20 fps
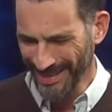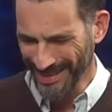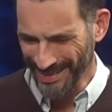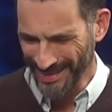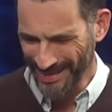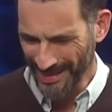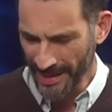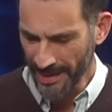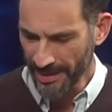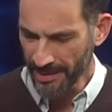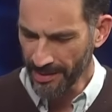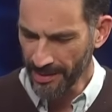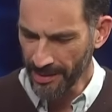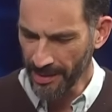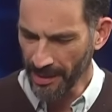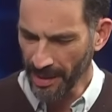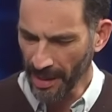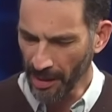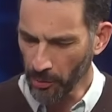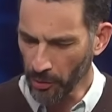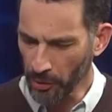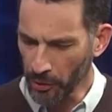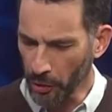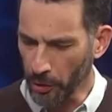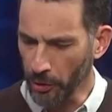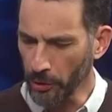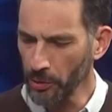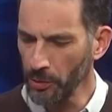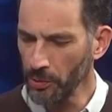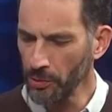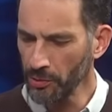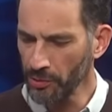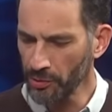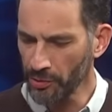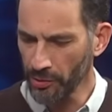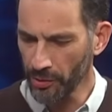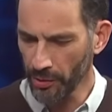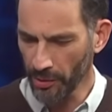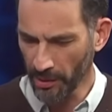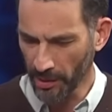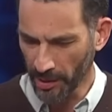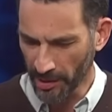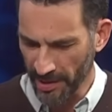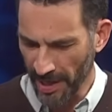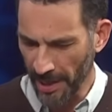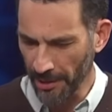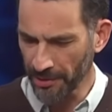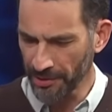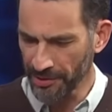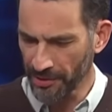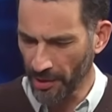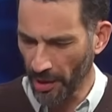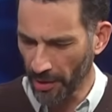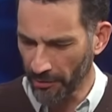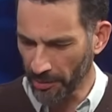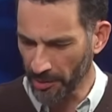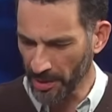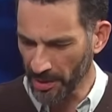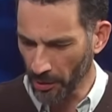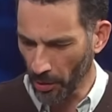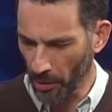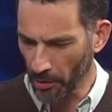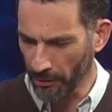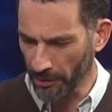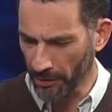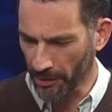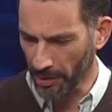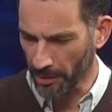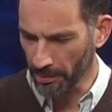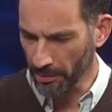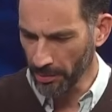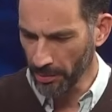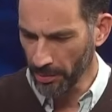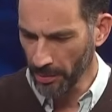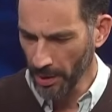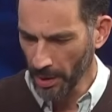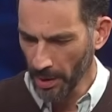since they would lose the terrorist government over them,